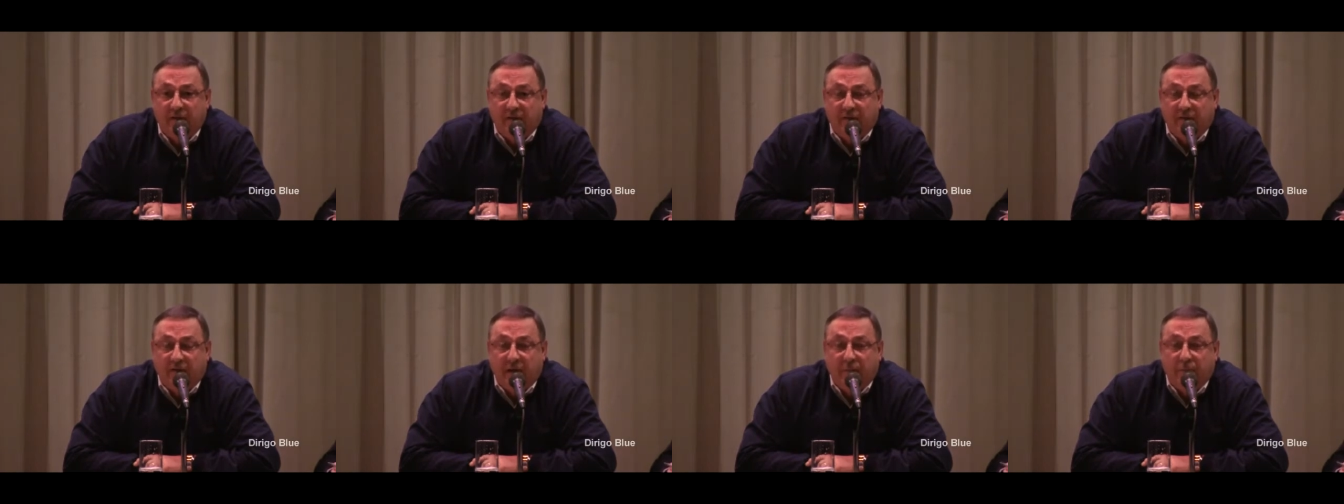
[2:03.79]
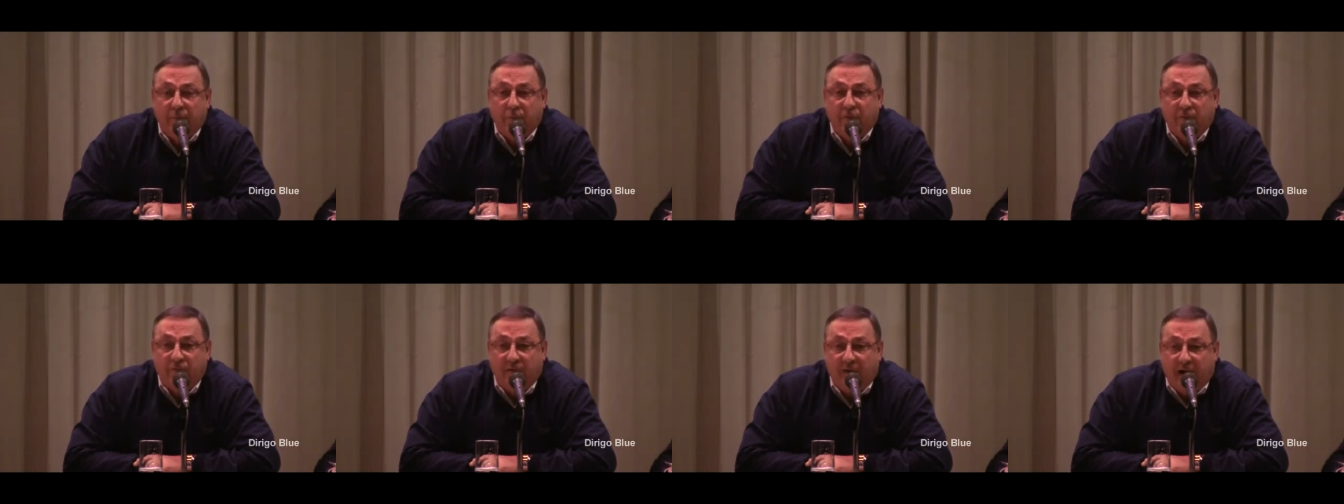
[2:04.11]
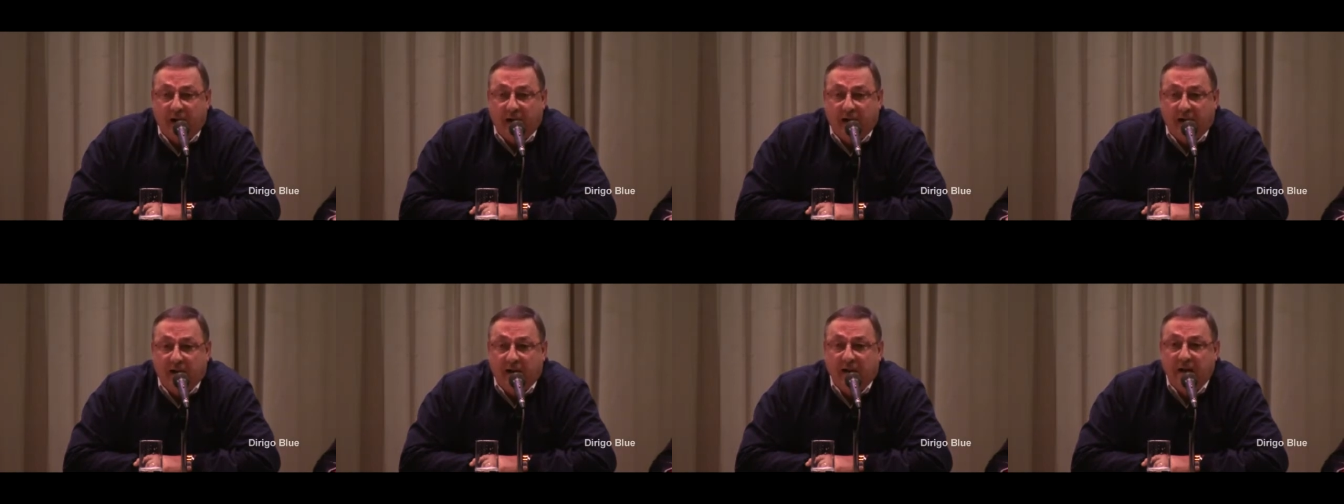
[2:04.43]
that they're
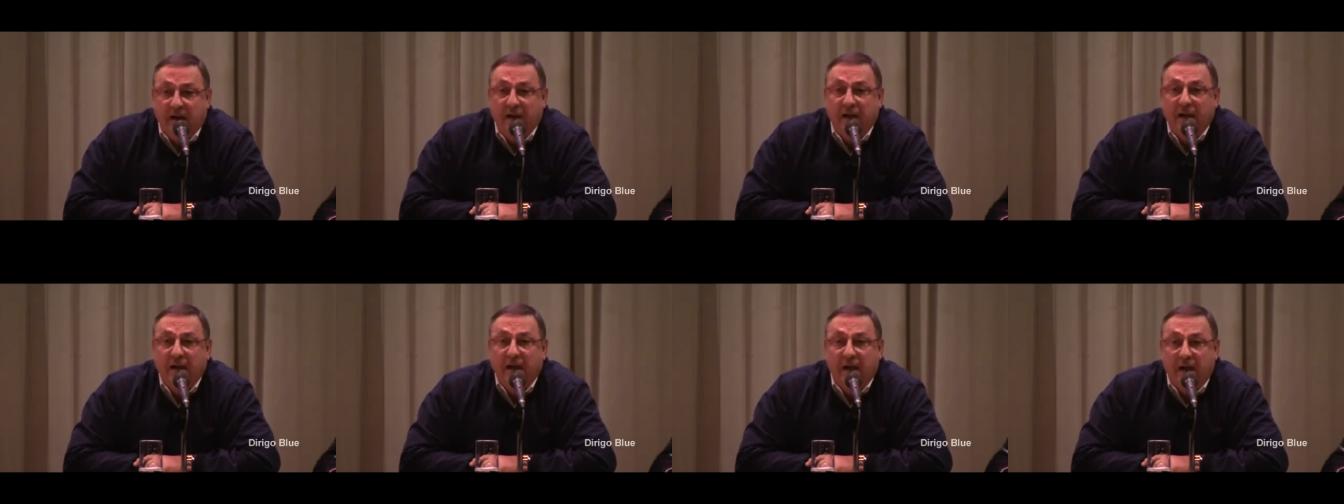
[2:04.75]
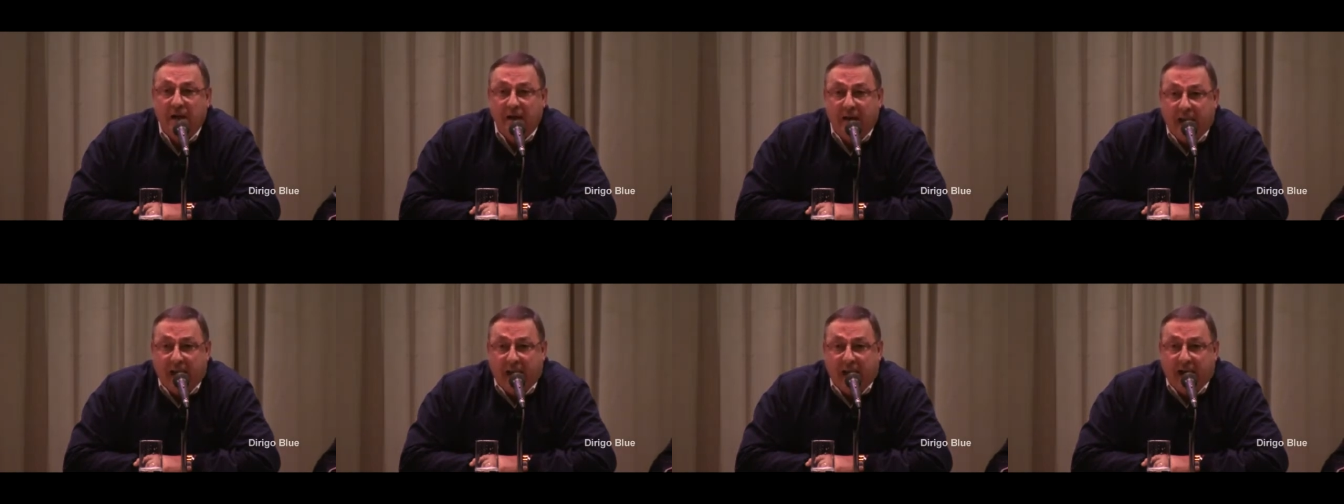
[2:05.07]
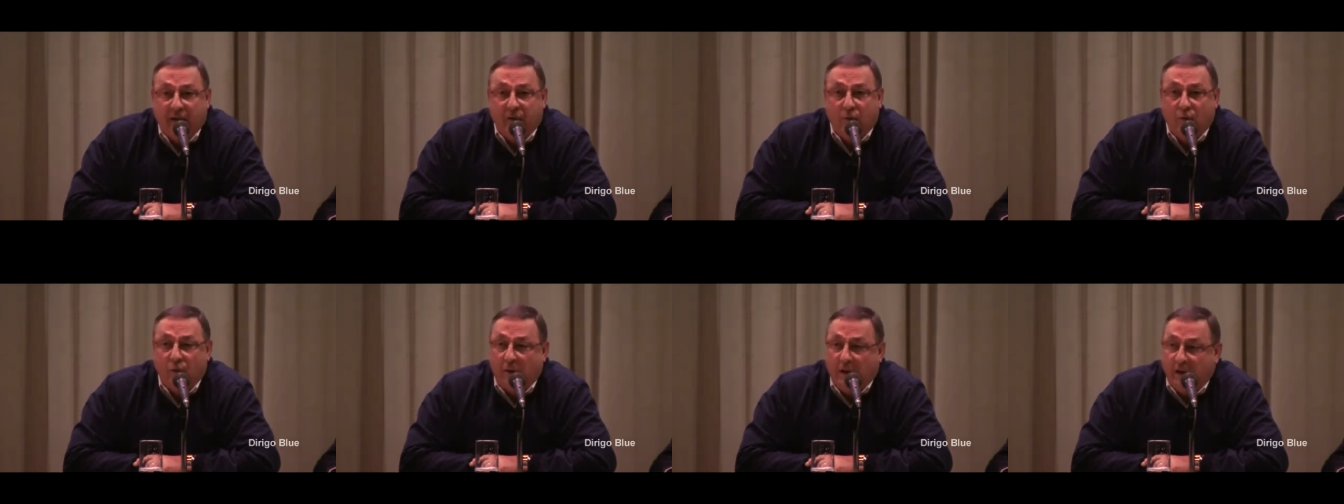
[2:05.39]
providing an
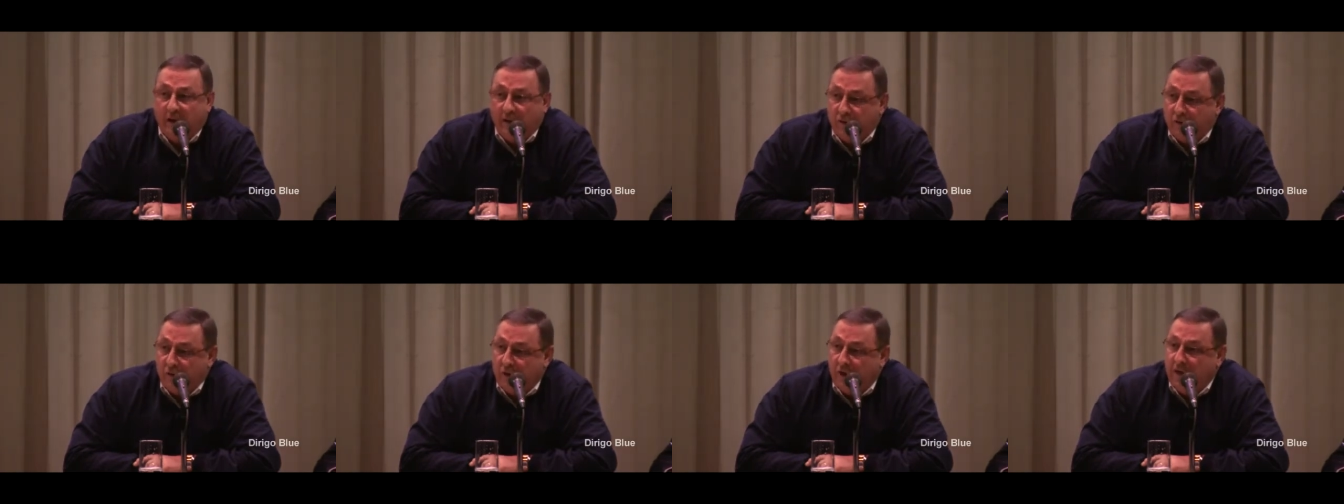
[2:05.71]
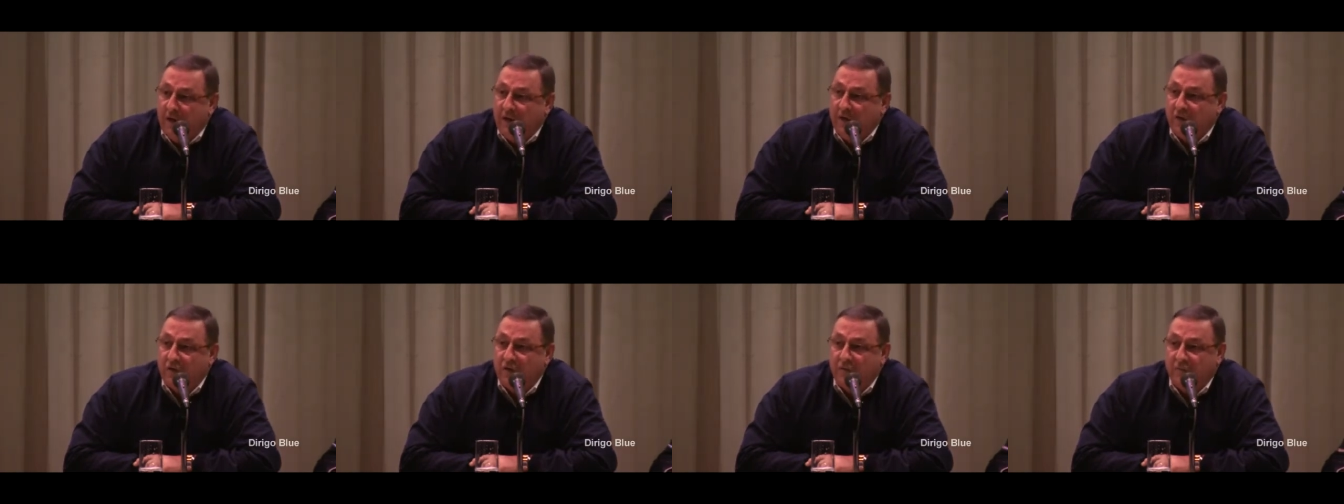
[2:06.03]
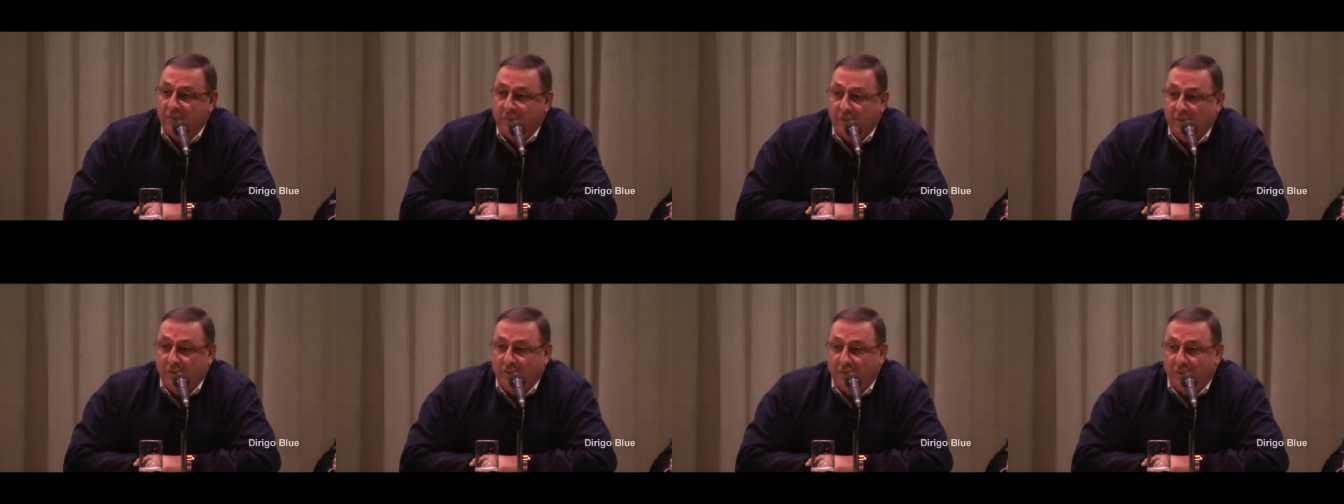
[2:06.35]
adequate education
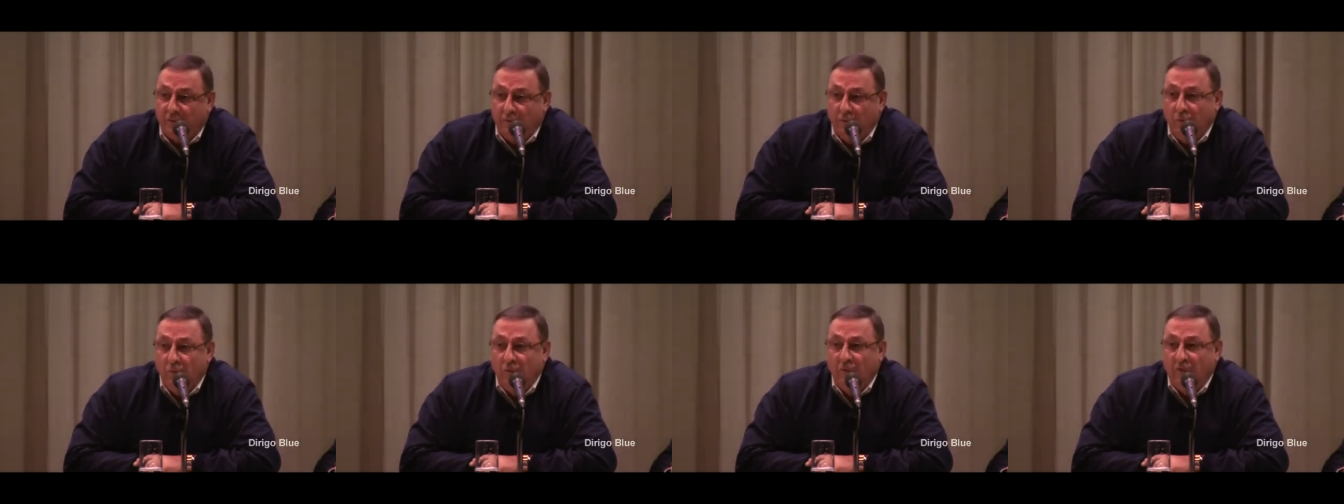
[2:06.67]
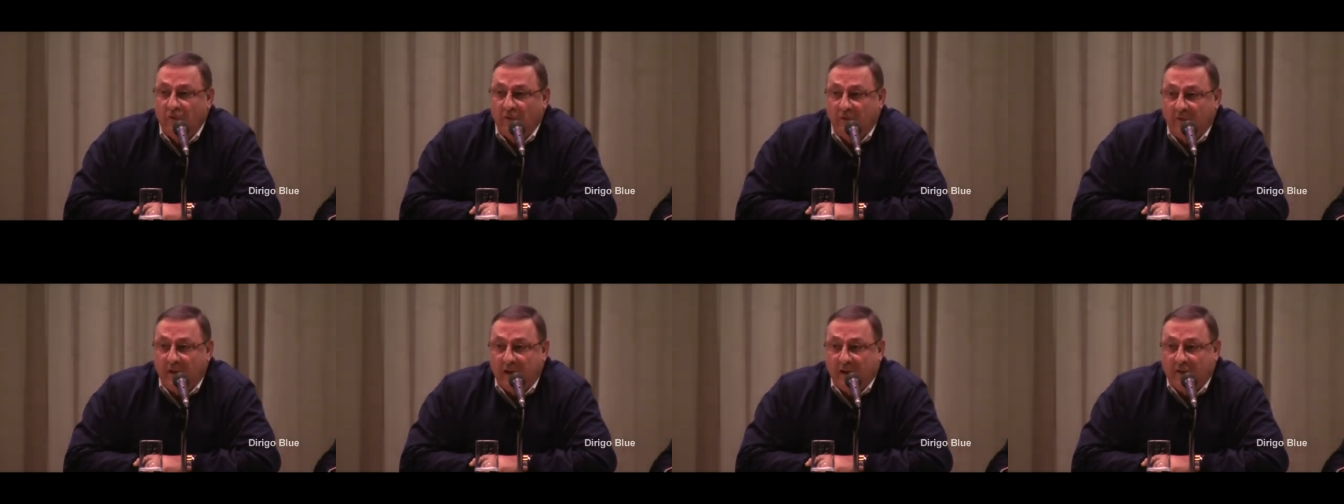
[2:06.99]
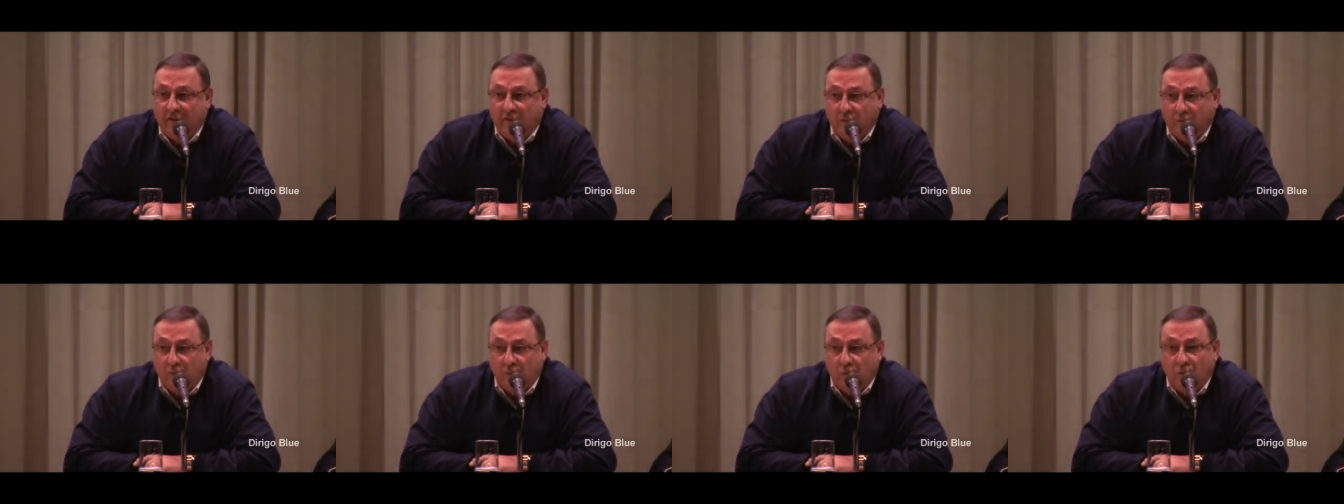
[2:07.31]
for the students in
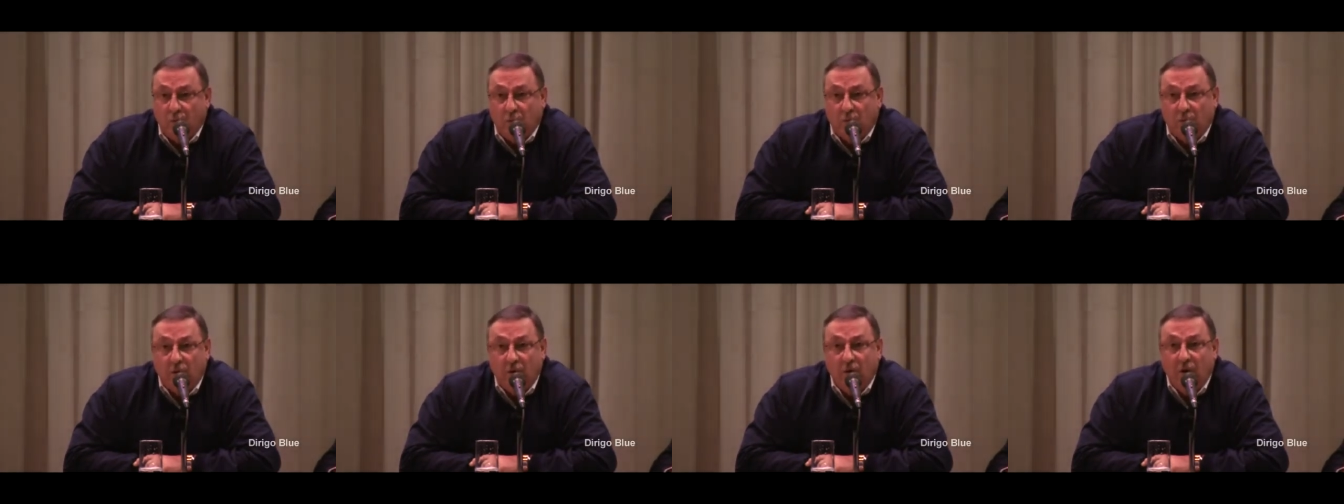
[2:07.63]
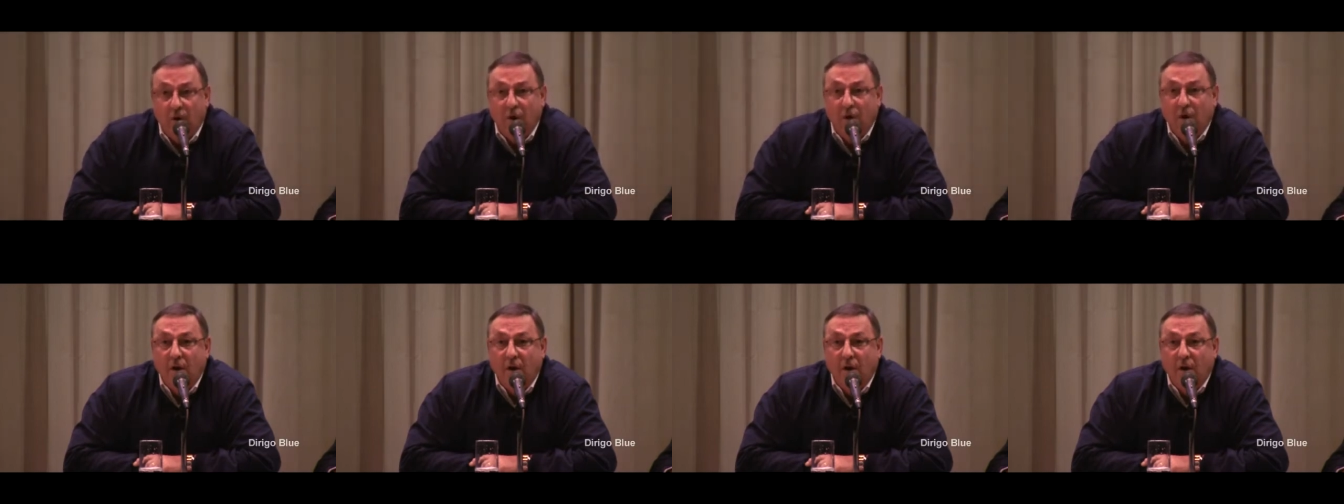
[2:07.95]
that school,